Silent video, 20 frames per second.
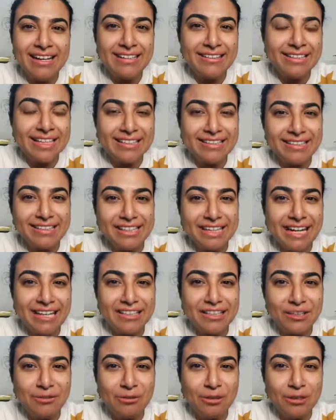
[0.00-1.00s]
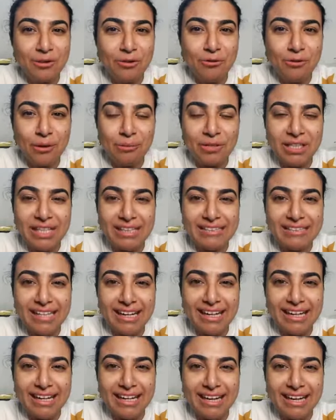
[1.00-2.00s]
that connected with you from the
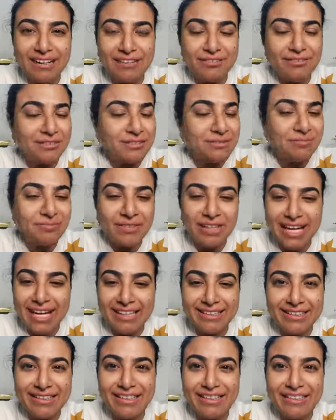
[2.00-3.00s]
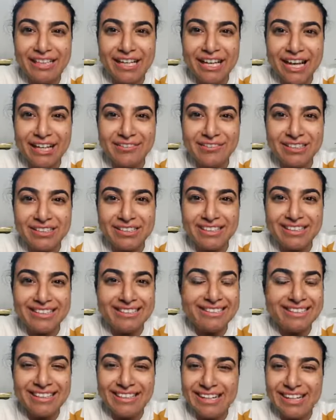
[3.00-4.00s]
entire life, I think the life is
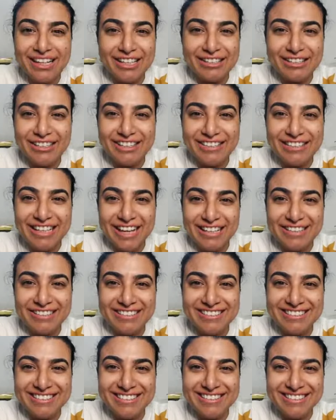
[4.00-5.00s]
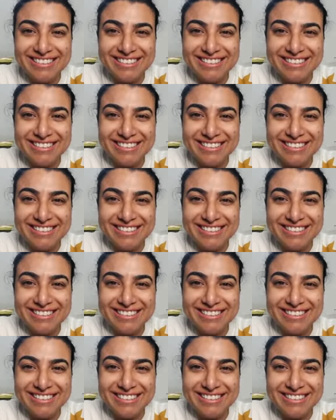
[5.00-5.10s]
a success.